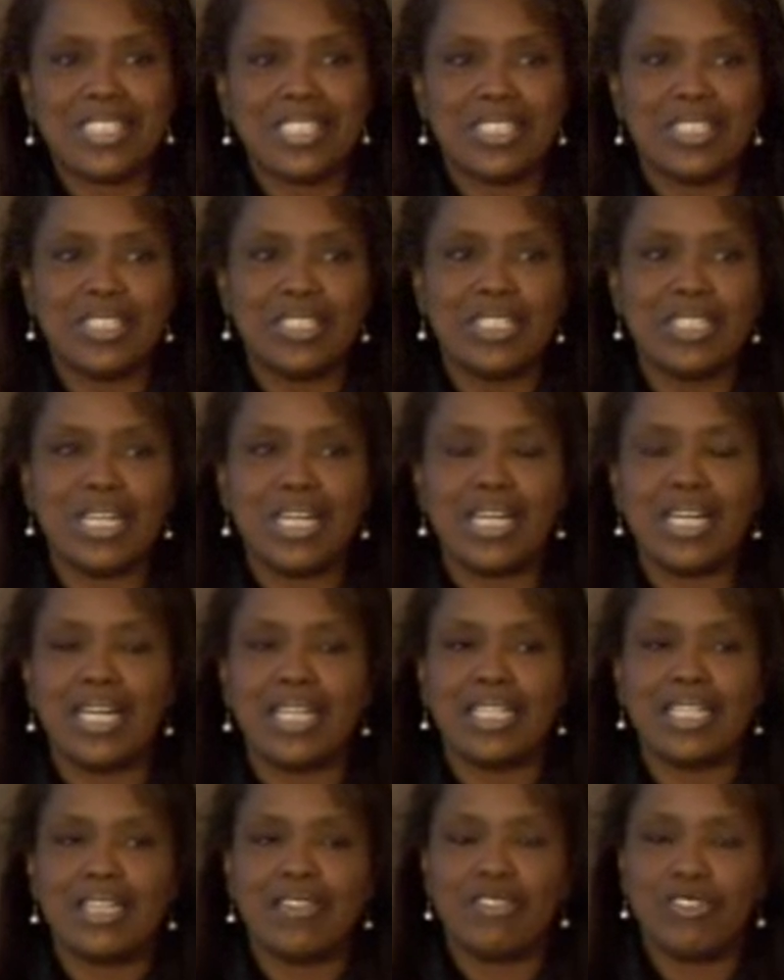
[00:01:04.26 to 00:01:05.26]
to
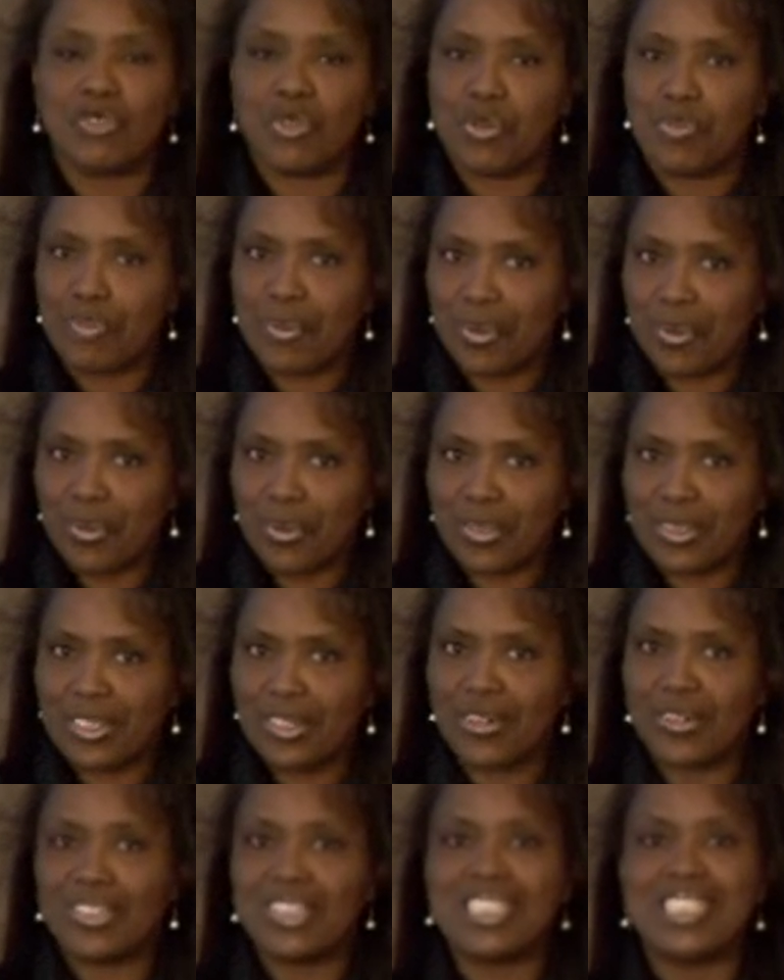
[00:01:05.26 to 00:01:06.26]
uh, give a report
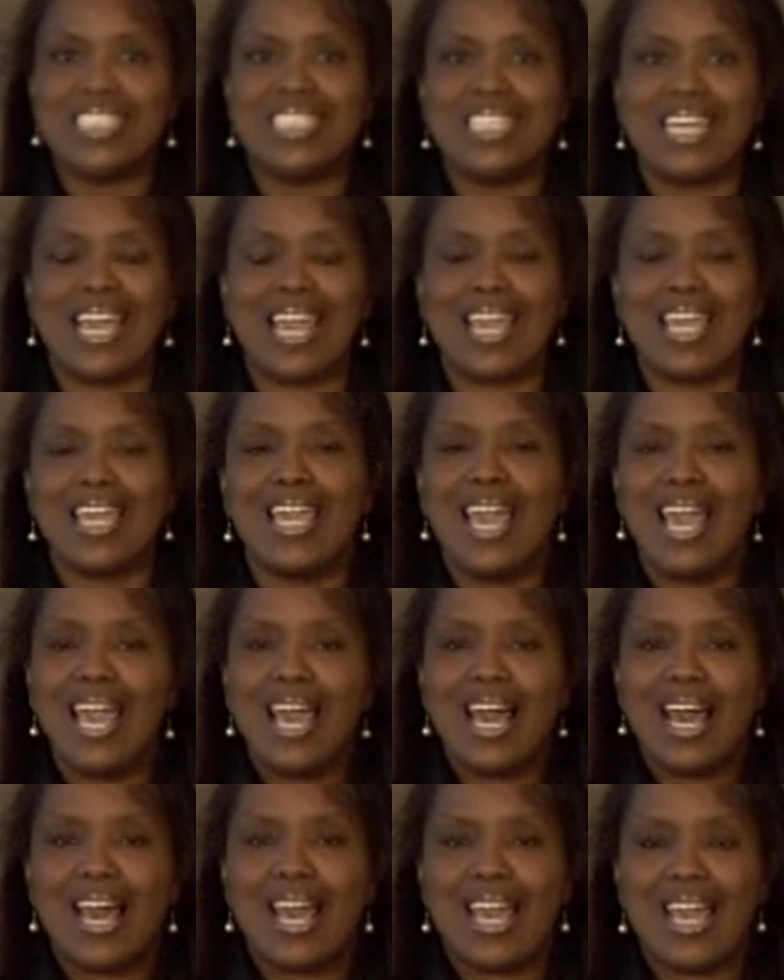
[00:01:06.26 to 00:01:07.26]
on today
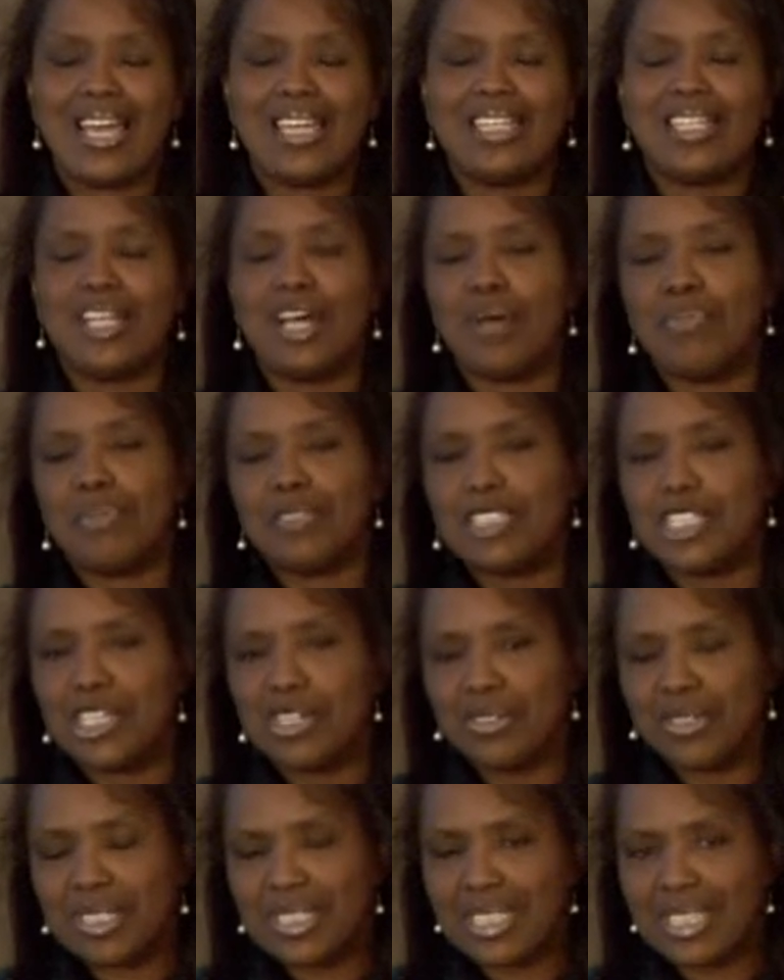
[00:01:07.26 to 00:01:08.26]
I had an
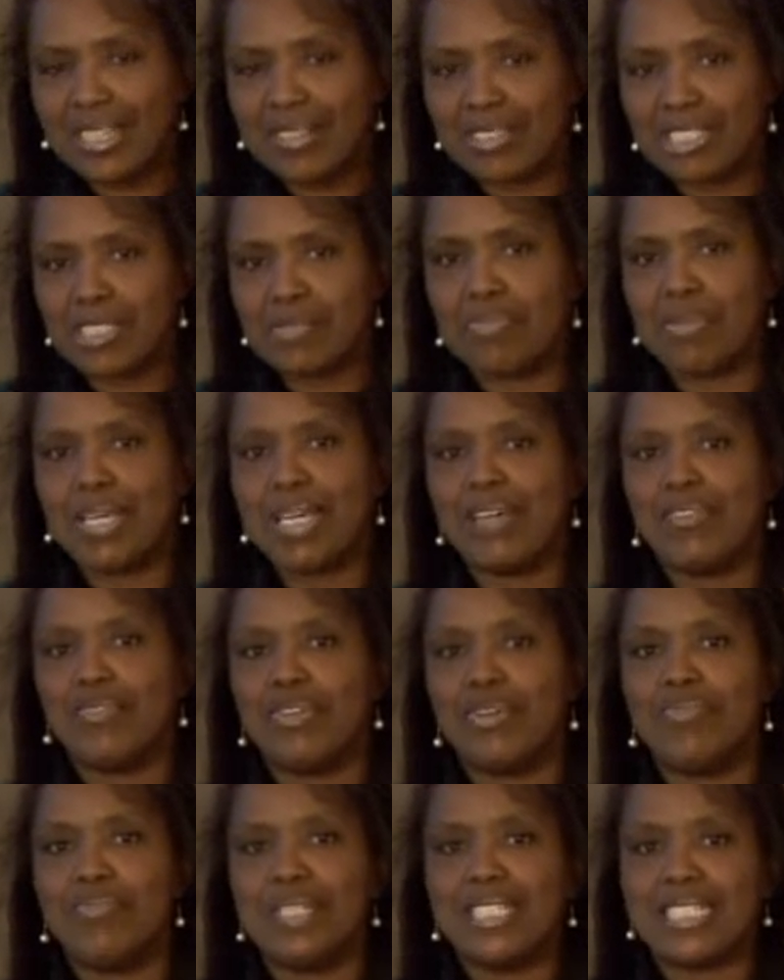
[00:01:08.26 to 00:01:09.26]
opportunity of speaking
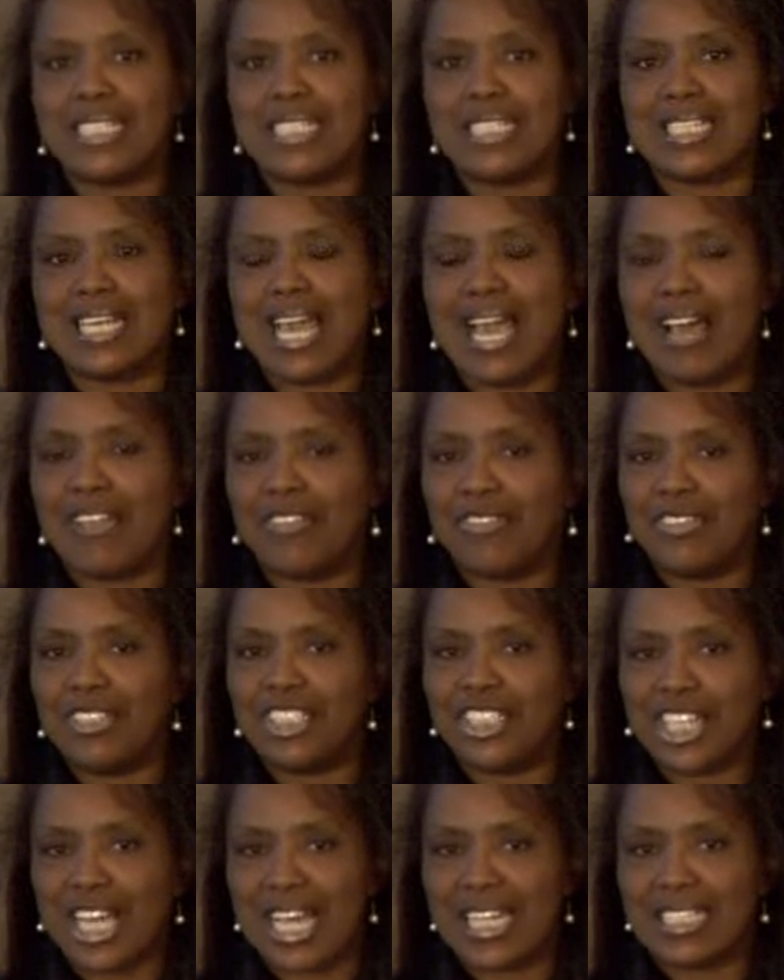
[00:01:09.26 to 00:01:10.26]
with Mrs. Katherine
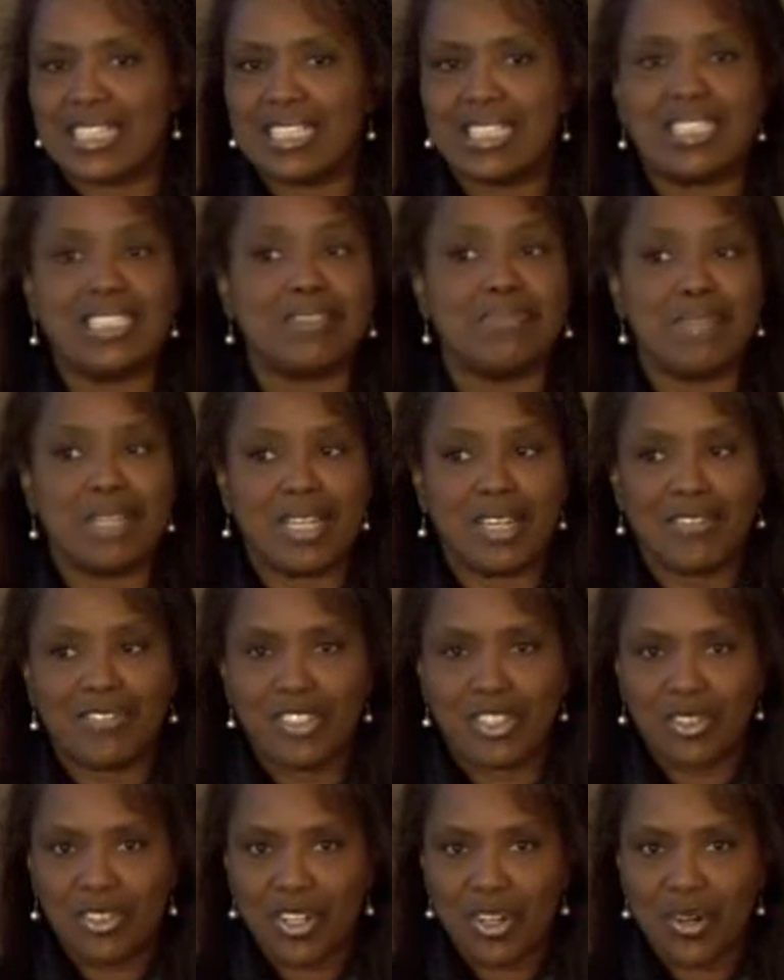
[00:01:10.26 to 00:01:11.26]
Jackson. As many of
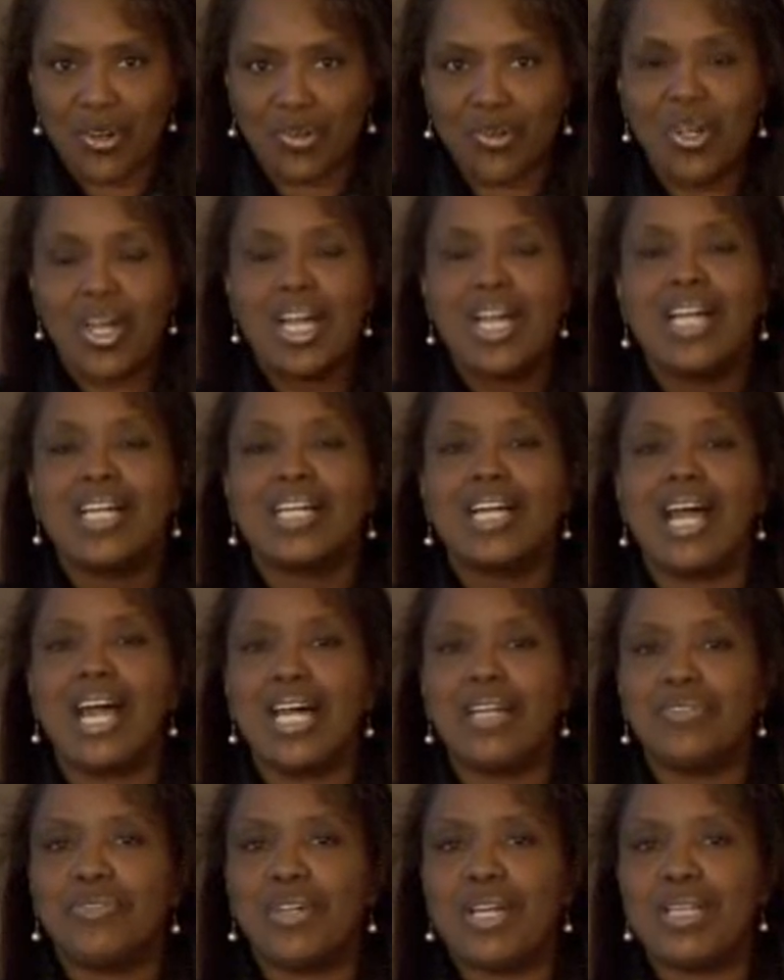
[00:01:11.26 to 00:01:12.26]
you know,
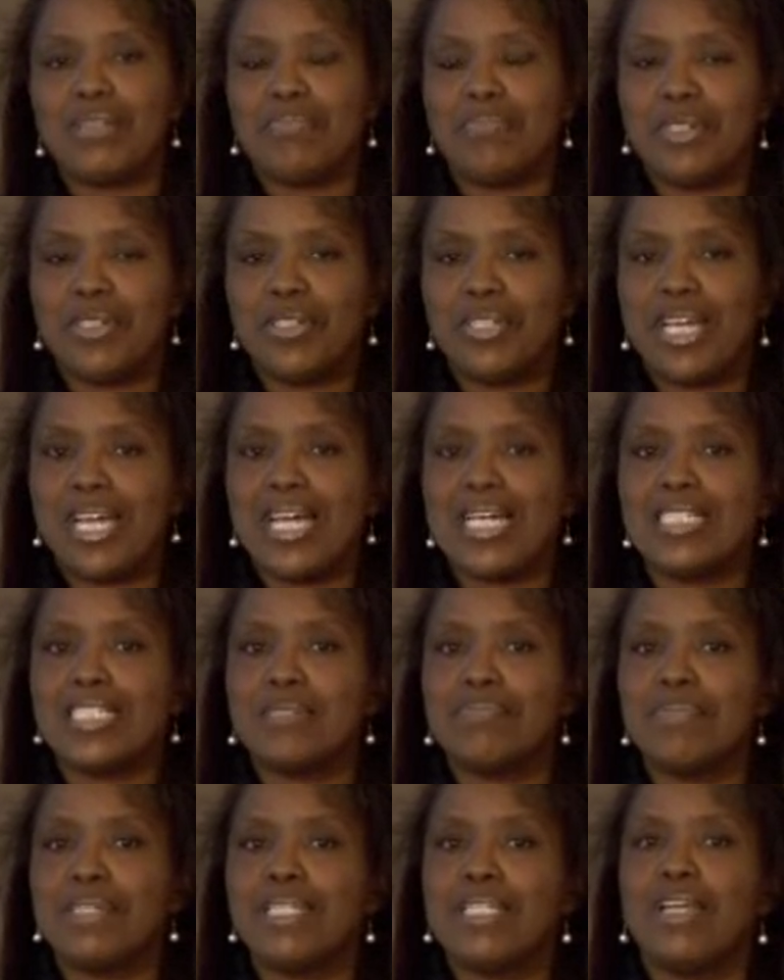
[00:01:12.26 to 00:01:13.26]
Conrad Murray
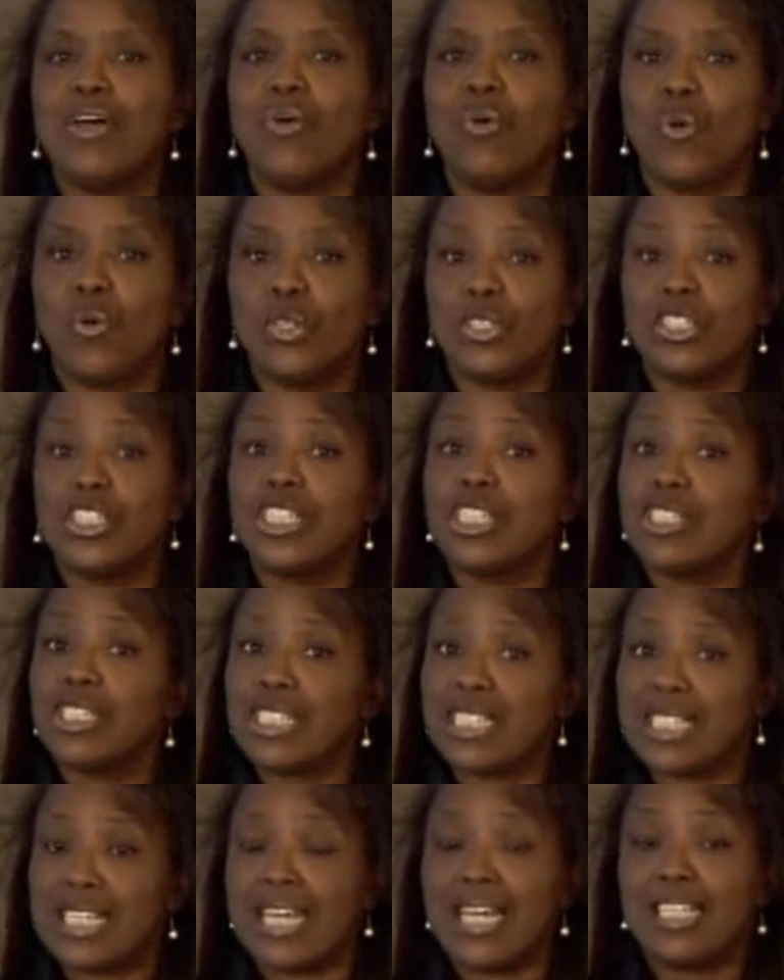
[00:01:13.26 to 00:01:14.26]
has been ordered to
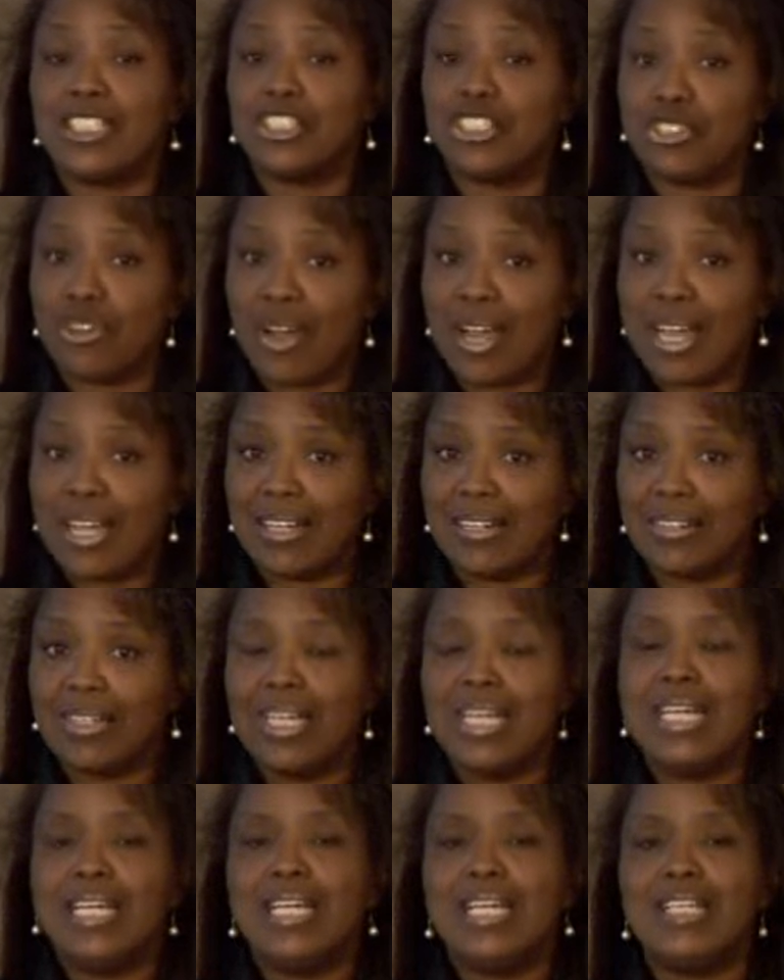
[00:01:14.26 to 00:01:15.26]
stand trial
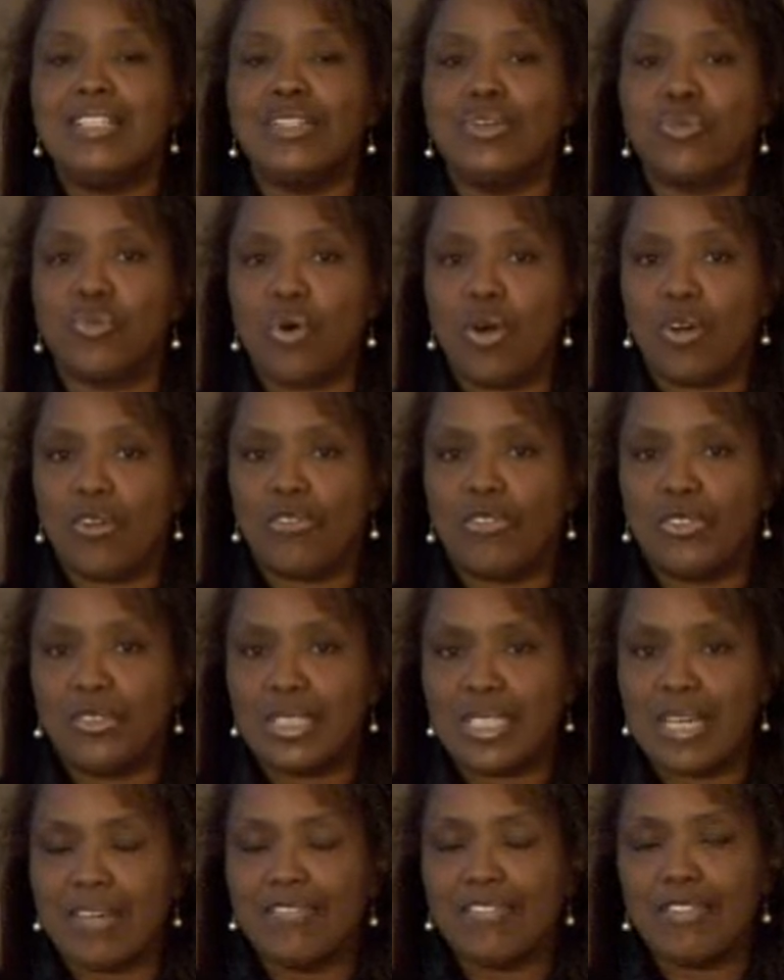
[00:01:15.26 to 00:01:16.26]
in the wrongful
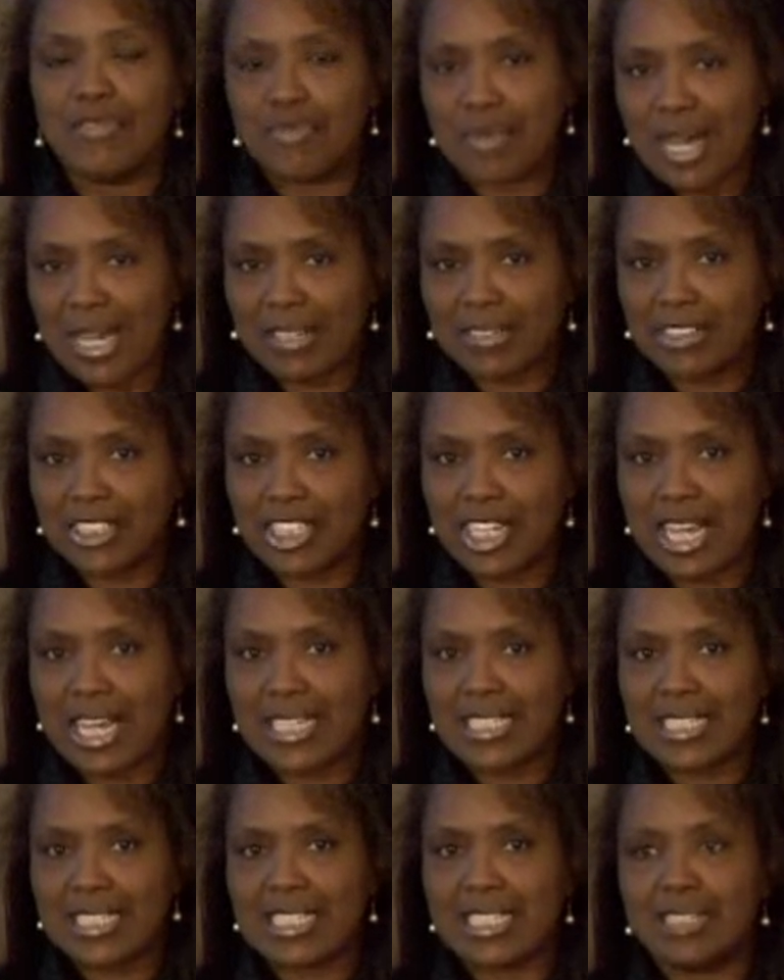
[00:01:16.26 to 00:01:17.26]
death of Michael
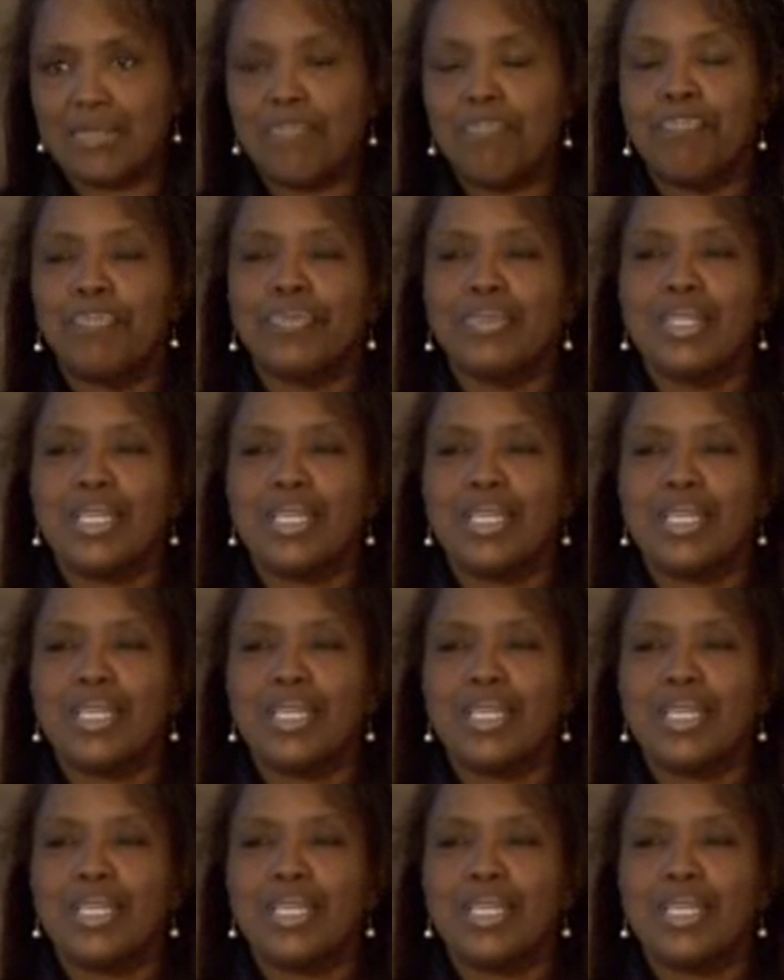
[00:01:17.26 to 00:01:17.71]
Jackson.